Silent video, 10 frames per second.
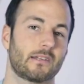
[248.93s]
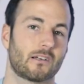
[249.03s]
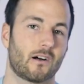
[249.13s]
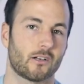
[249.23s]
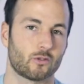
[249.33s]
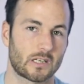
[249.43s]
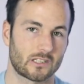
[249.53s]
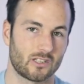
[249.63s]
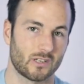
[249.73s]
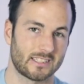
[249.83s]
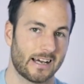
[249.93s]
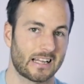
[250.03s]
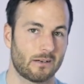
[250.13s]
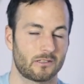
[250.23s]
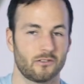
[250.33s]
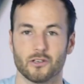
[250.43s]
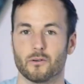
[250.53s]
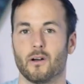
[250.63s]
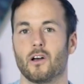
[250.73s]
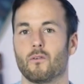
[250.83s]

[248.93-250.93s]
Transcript: The contractors know exactly what to do.